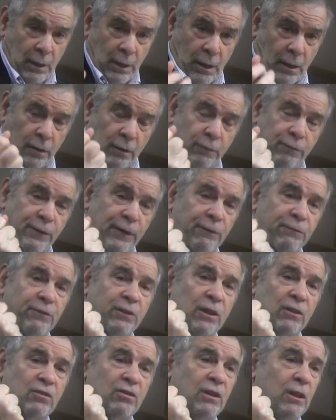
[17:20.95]
In the
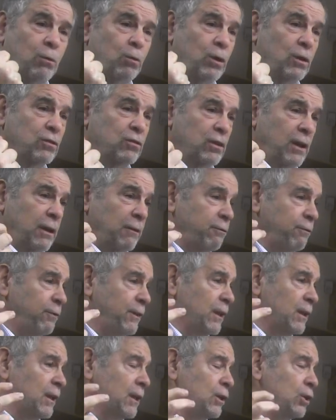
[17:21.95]
50s, there was a
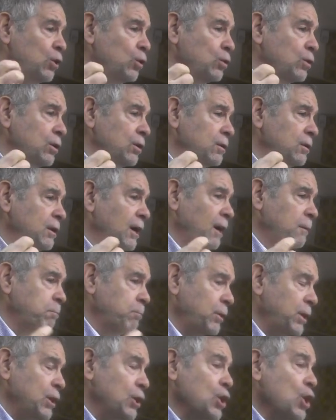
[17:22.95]
feeling you could not
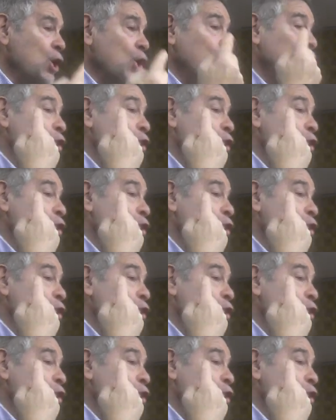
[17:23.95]
be